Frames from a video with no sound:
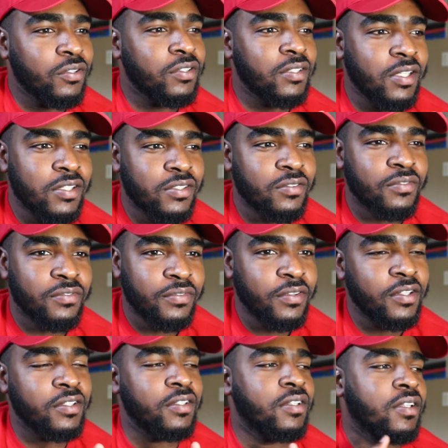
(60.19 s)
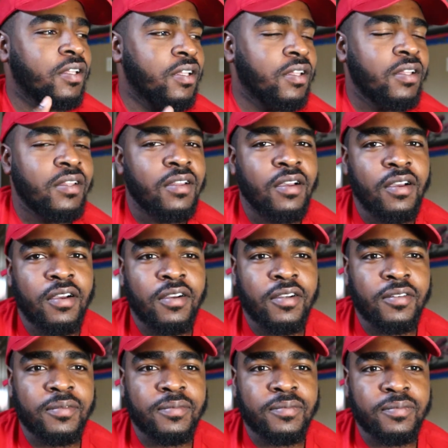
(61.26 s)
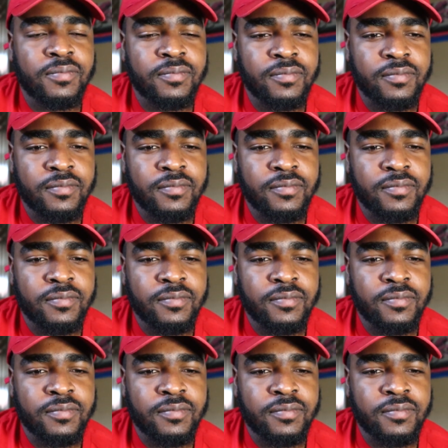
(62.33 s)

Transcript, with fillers: Those things are fun. Um.